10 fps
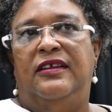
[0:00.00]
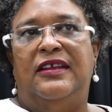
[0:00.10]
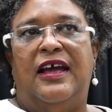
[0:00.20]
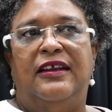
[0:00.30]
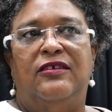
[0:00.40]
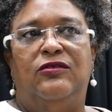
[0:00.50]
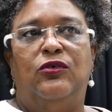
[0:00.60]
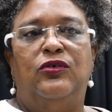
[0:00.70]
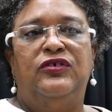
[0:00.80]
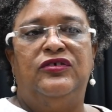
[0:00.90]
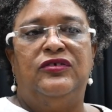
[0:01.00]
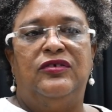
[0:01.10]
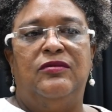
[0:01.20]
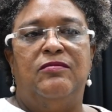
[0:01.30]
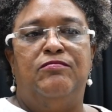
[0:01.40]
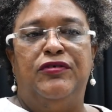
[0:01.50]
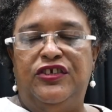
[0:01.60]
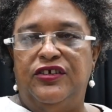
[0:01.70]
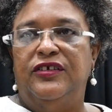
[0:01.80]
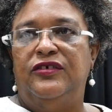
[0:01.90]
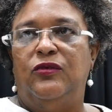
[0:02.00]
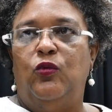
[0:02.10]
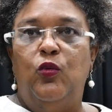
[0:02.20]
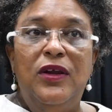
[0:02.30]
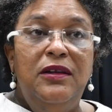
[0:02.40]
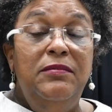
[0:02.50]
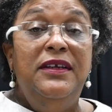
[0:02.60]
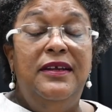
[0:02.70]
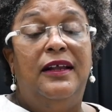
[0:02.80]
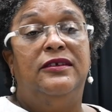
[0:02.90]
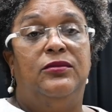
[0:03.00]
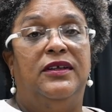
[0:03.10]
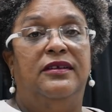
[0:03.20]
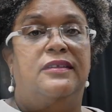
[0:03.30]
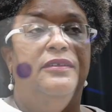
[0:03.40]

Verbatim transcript: that those breaches will be dealt with.